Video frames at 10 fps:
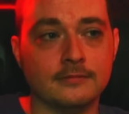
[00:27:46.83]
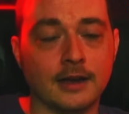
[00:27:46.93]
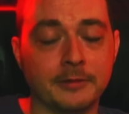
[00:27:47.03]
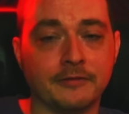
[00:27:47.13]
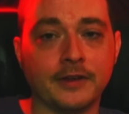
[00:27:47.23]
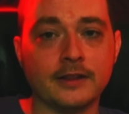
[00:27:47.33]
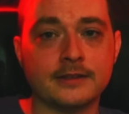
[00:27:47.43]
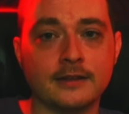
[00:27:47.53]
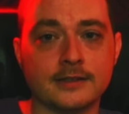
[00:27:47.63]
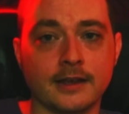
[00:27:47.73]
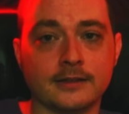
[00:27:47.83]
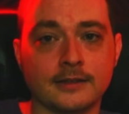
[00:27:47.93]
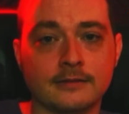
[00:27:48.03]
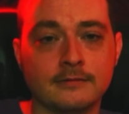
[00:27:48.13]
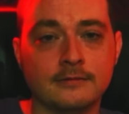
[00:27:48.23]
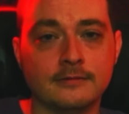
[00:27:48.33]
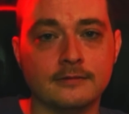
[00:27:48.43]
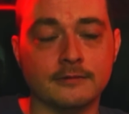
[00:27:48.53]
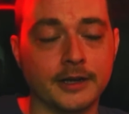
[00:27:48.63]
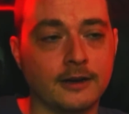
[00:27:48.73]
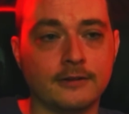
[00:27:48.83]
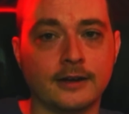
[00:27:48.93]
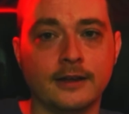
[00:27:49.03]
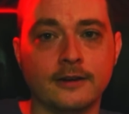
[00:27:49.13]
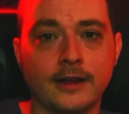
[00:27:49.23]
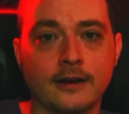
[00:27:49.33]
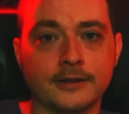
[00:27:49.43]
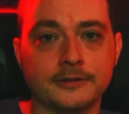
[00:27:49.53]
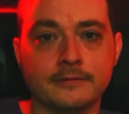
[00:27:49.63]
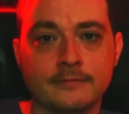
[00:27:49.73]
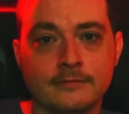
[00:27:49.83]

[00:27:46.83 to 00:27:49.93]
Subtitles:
I mean, fill us in, Zanta. We all want to know now, dude.